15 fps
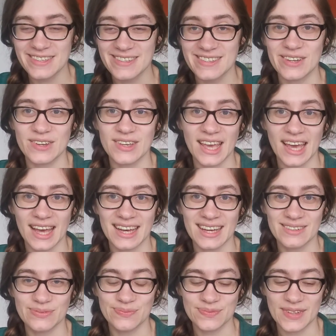So
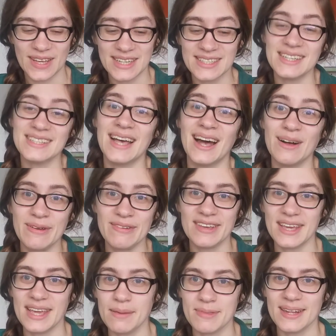yeah, it does help
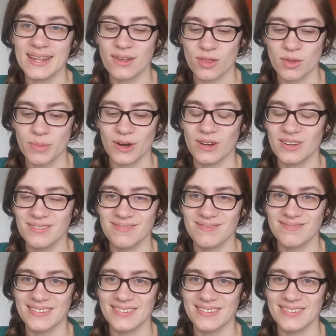if you keep the lid on the pot.